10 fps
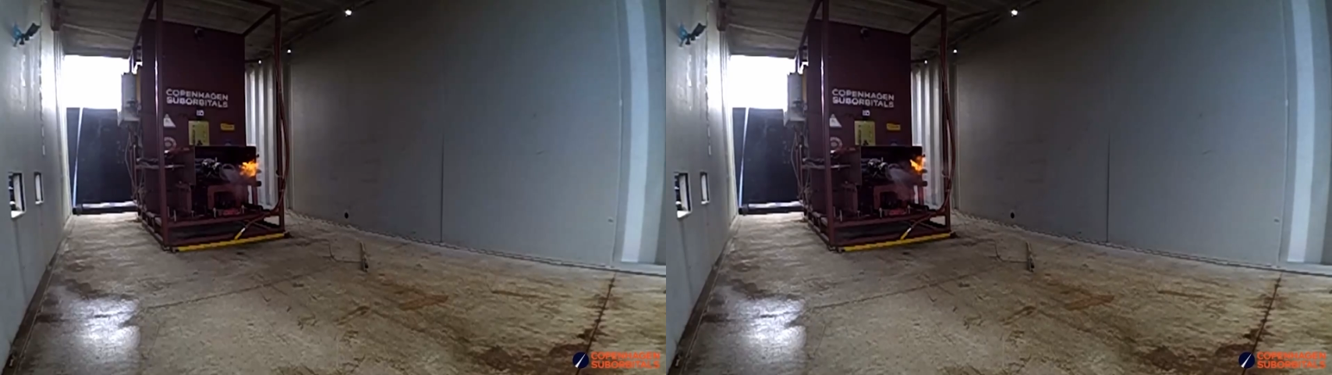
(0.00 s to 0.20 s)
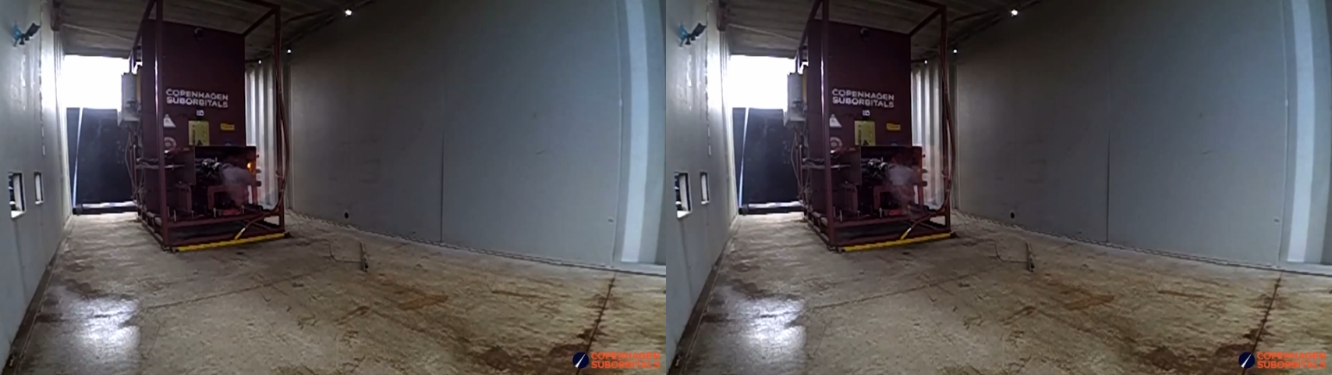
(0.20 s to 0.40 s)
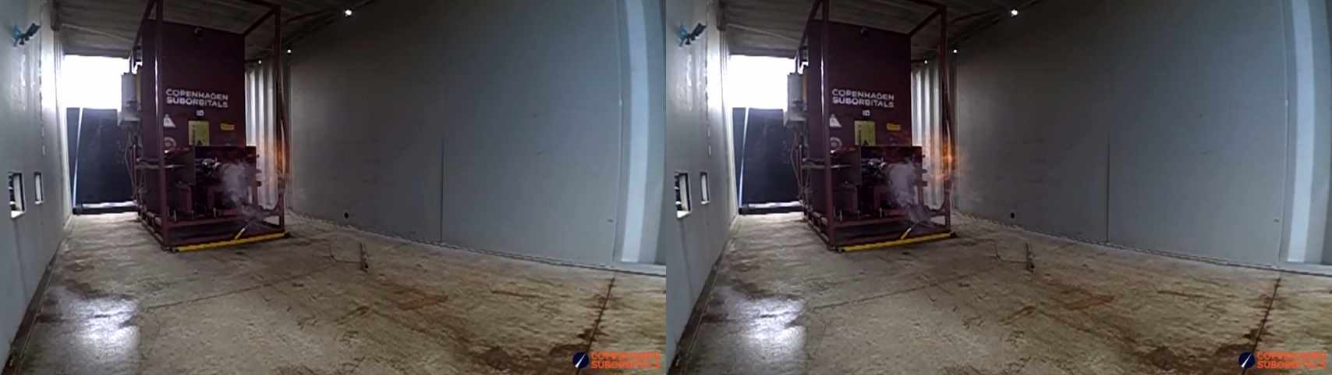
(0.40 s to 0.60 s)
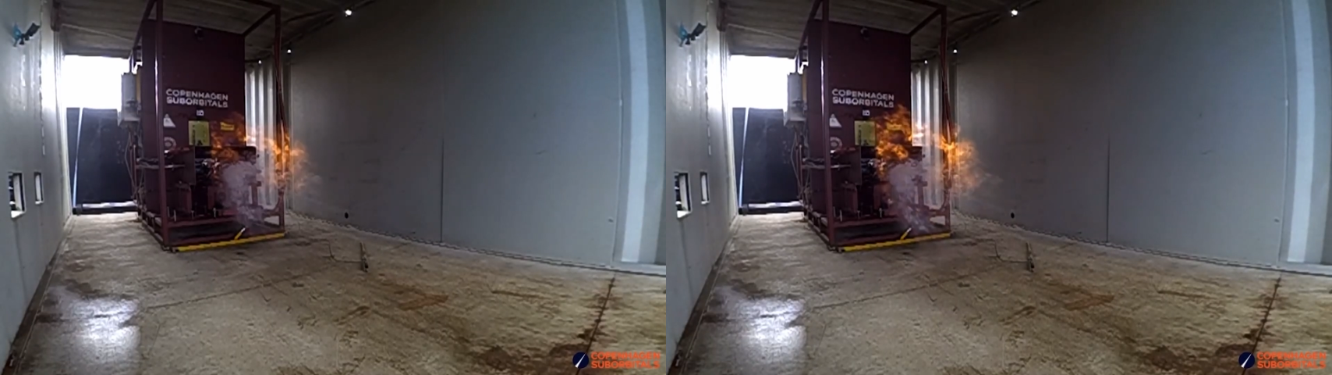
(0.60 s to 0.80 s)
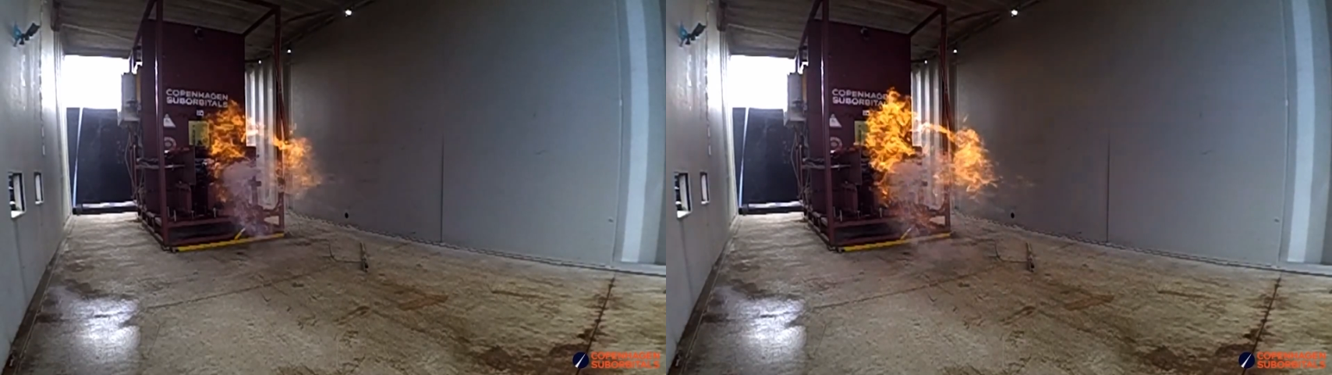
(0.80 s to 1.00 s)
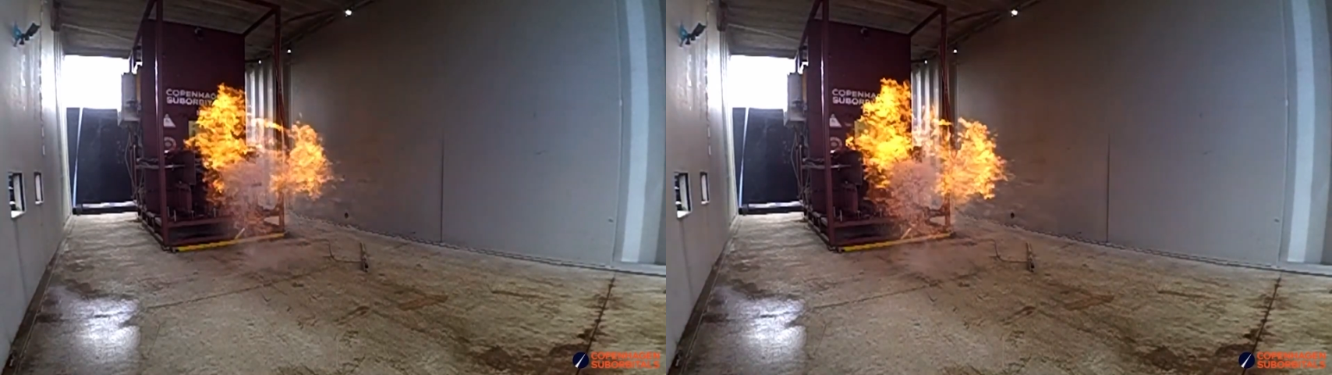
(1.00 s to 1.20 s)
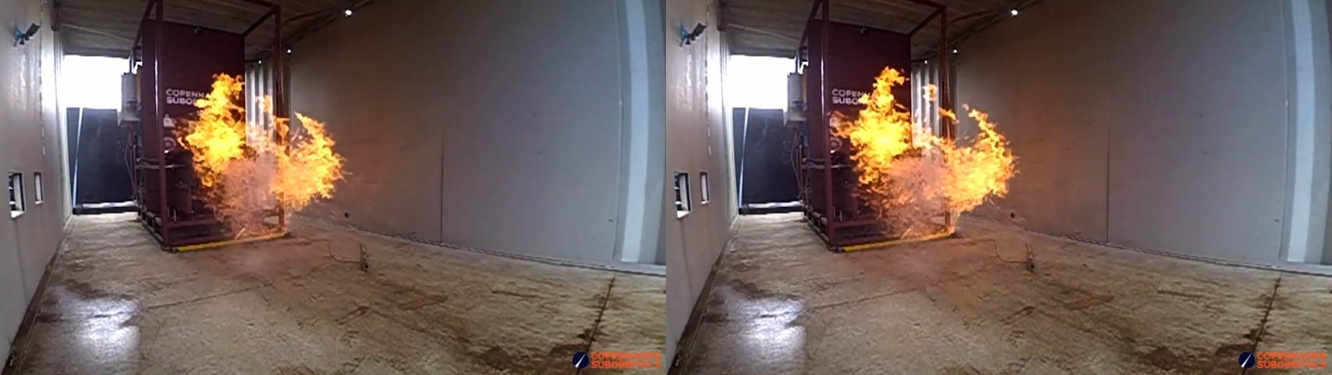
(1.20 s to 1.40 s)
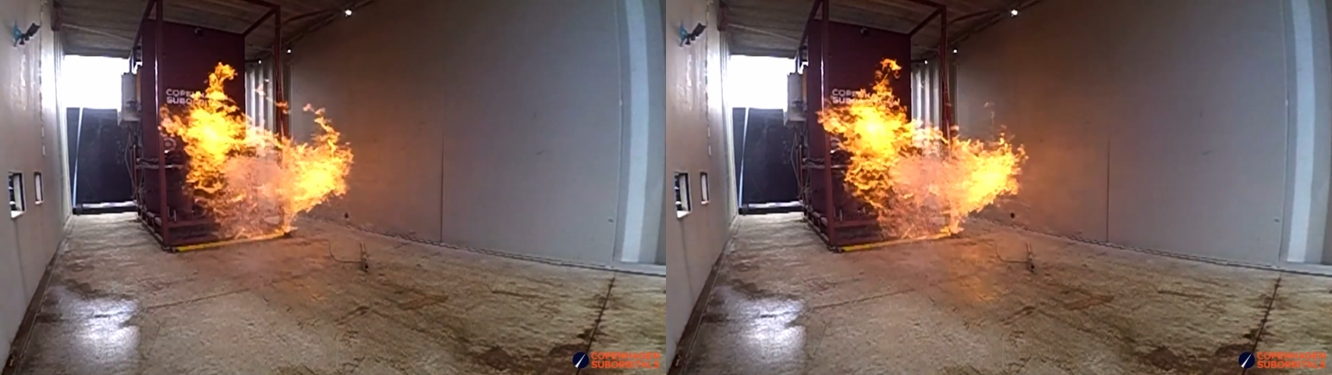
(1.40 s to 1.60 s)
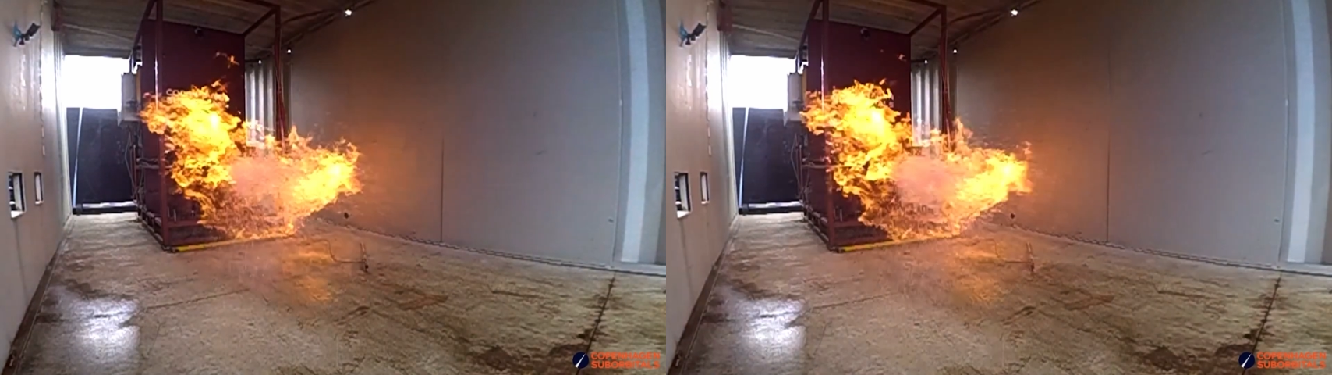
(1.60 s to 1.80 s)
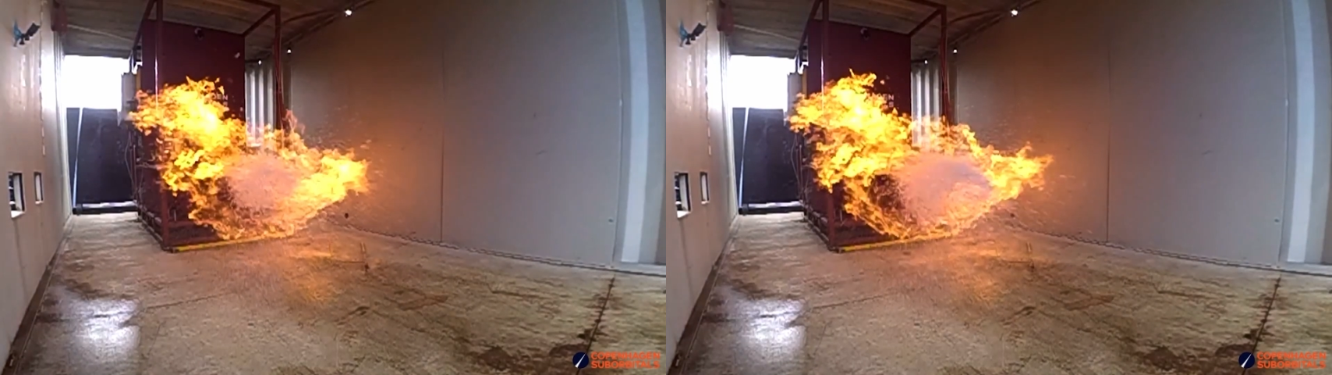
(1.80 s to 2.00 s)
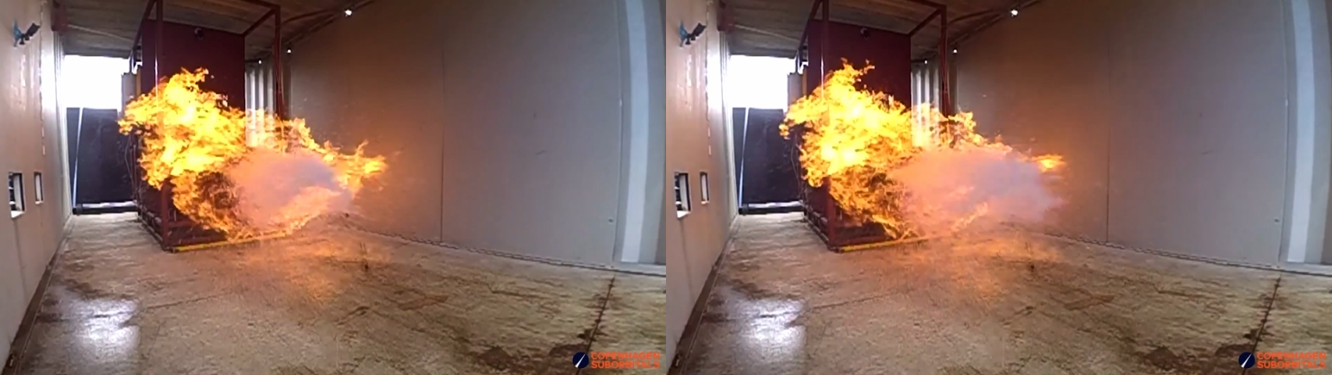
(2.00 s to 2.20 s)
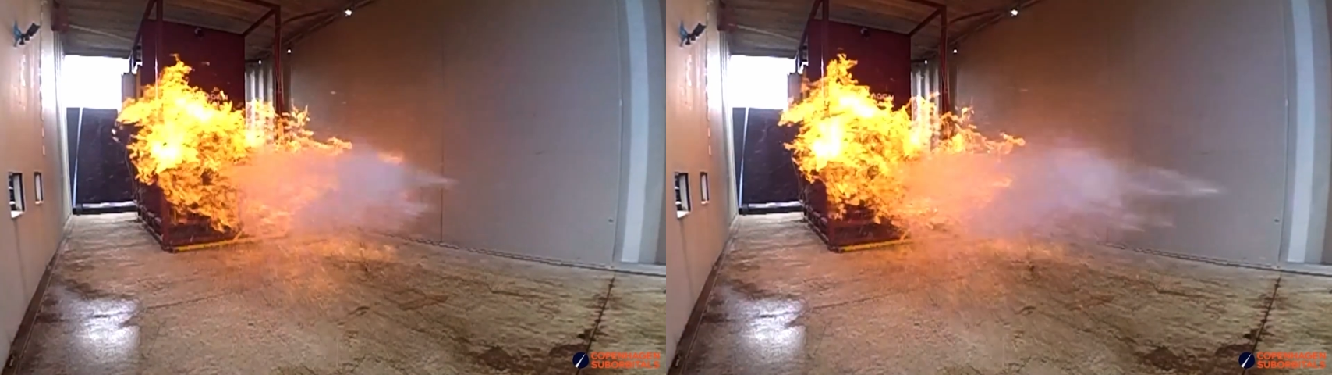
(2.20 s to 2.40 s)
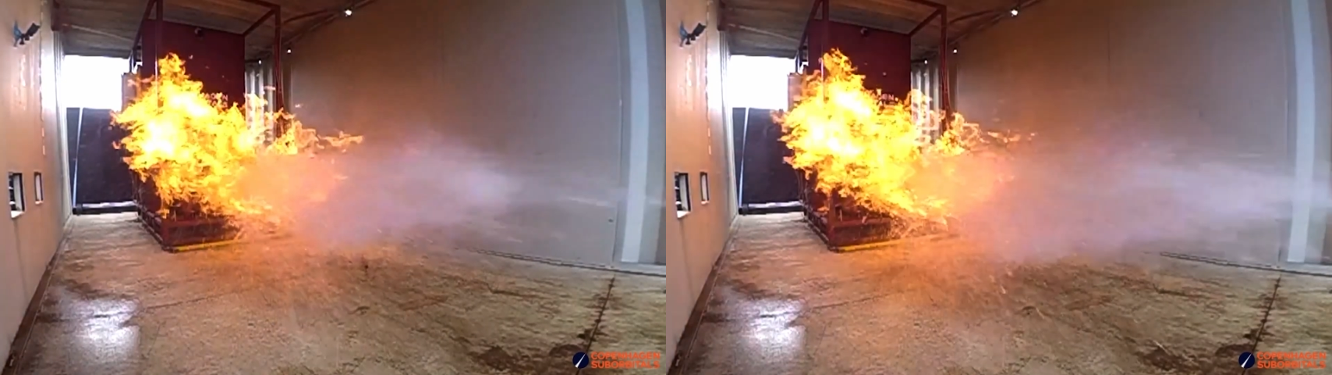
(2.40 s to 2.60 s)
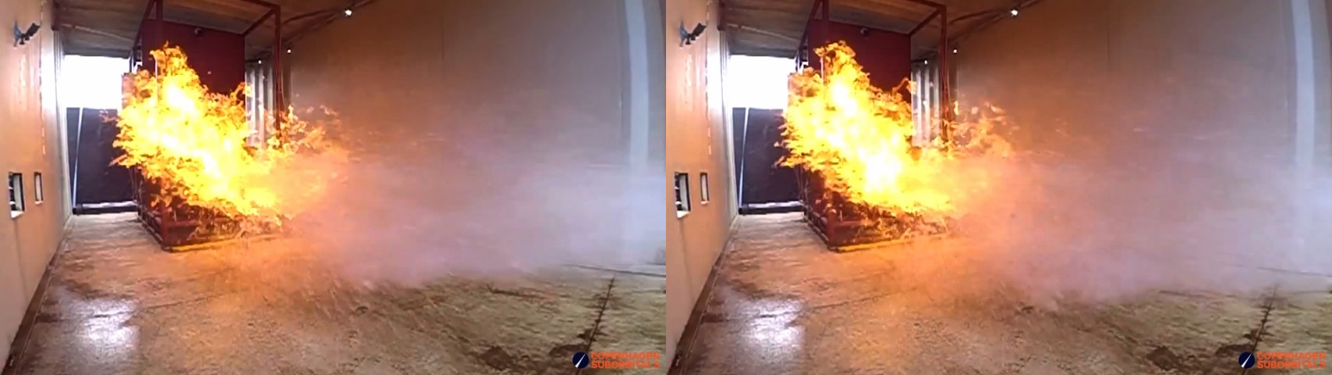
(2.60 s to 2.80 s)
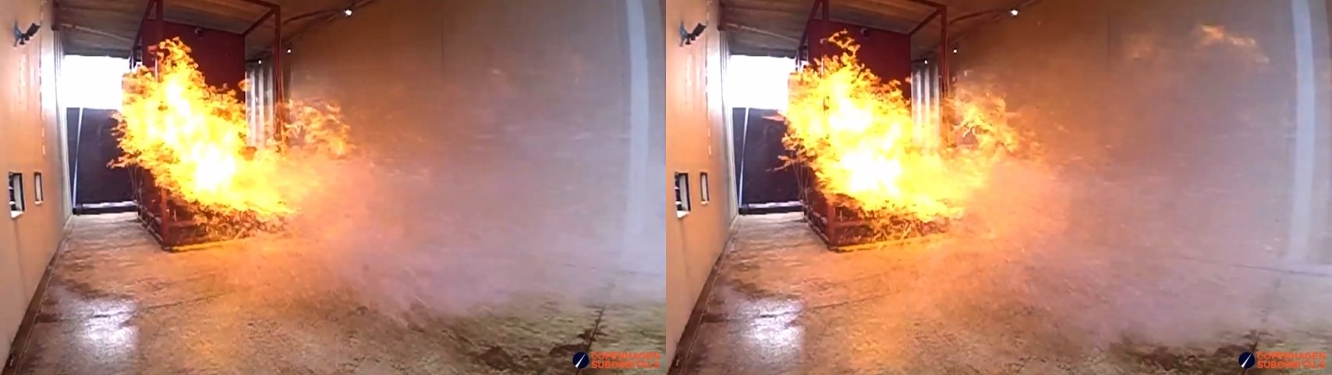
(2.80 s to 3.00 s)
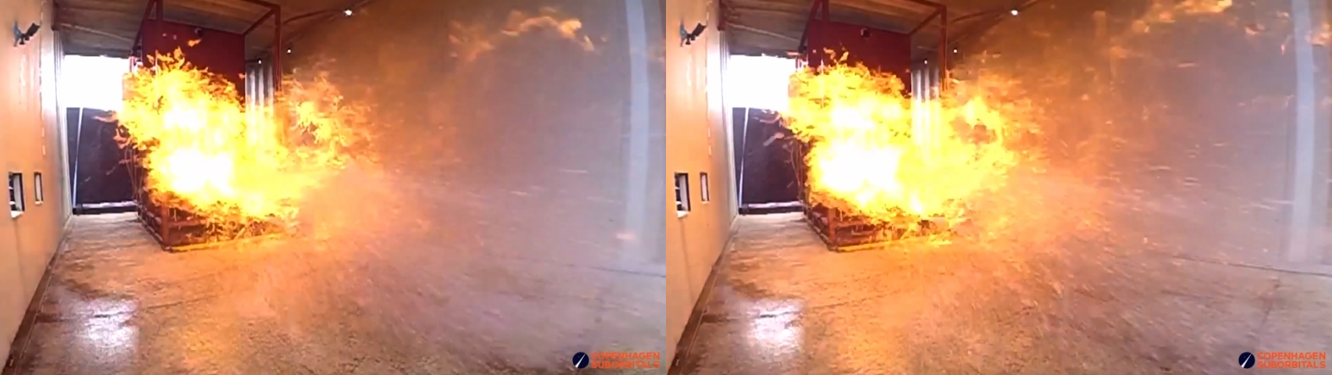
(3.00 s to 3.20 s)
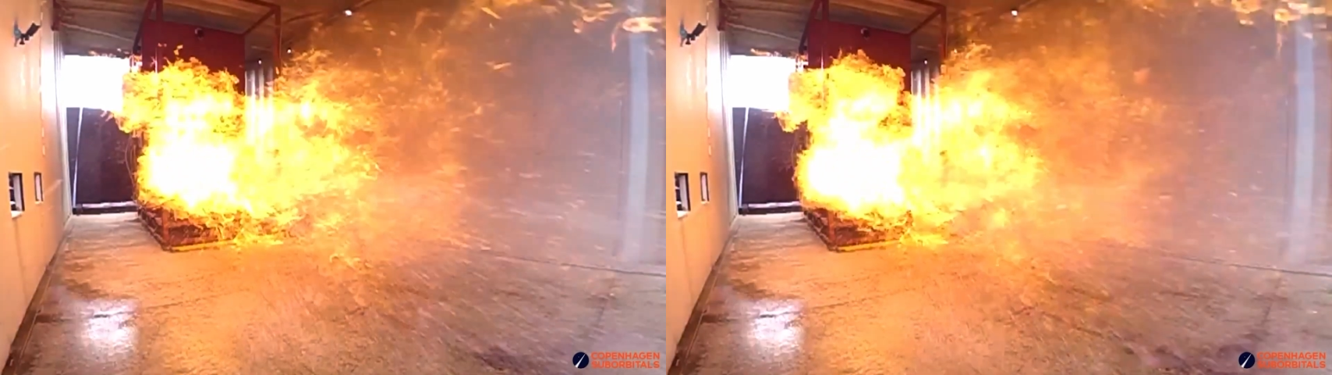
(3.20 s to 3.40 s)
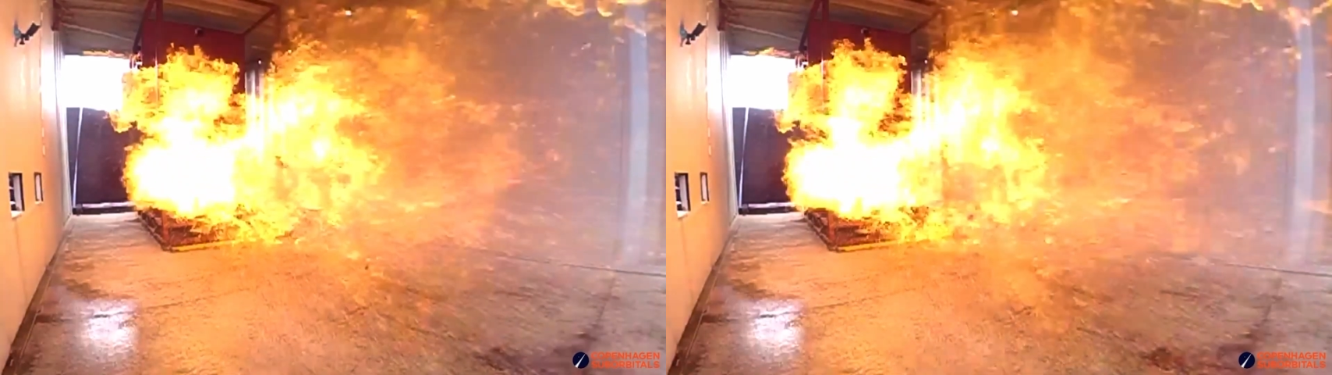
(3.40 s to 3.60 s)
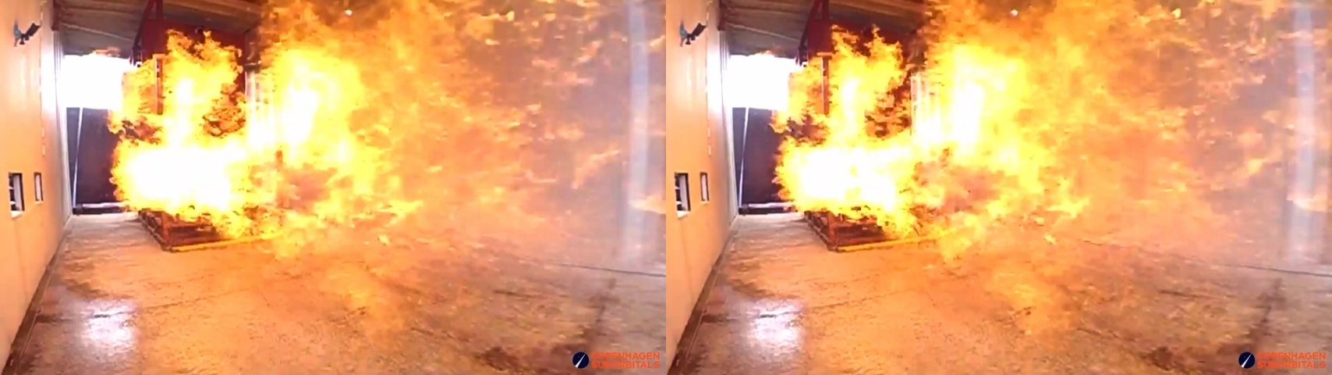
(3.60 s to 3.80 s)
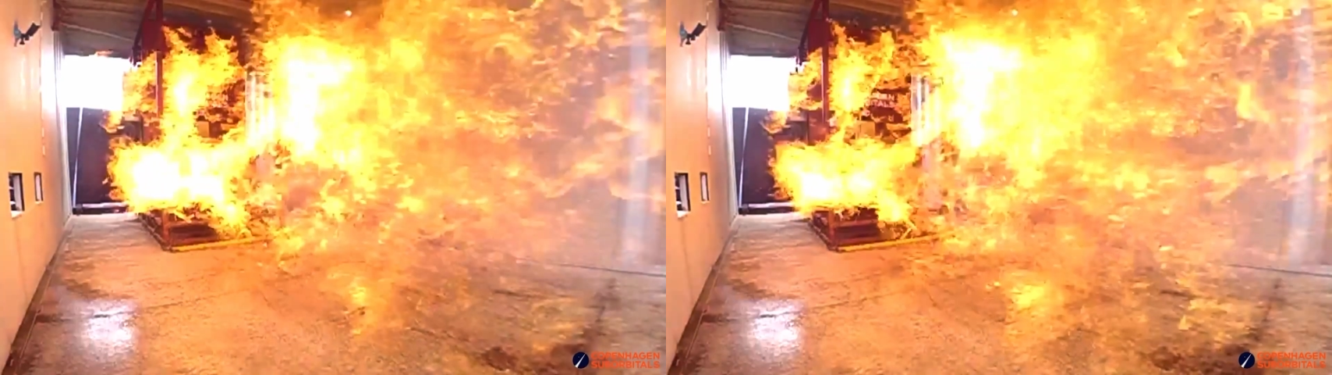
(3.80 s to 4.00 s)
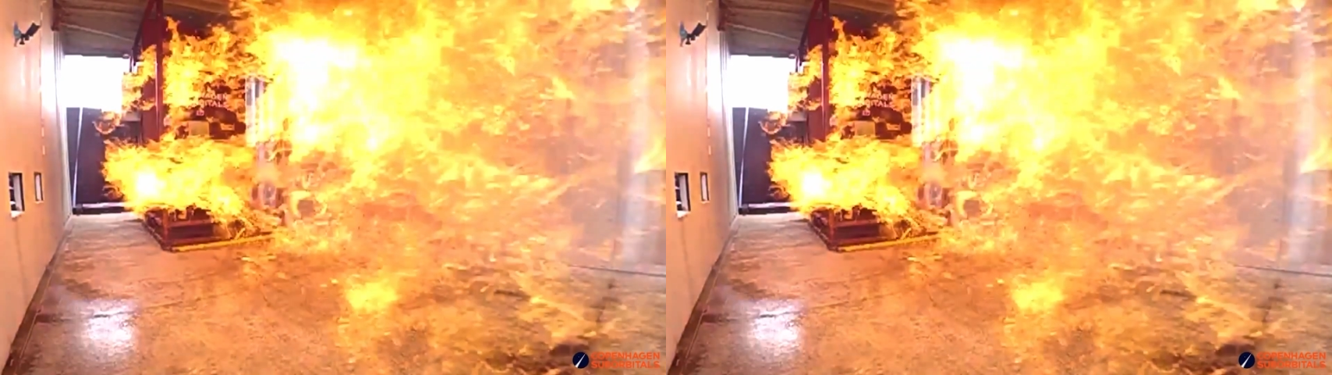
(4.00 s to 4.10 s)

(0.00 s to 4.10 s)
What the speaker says: No face is visible, so there are no lips to read.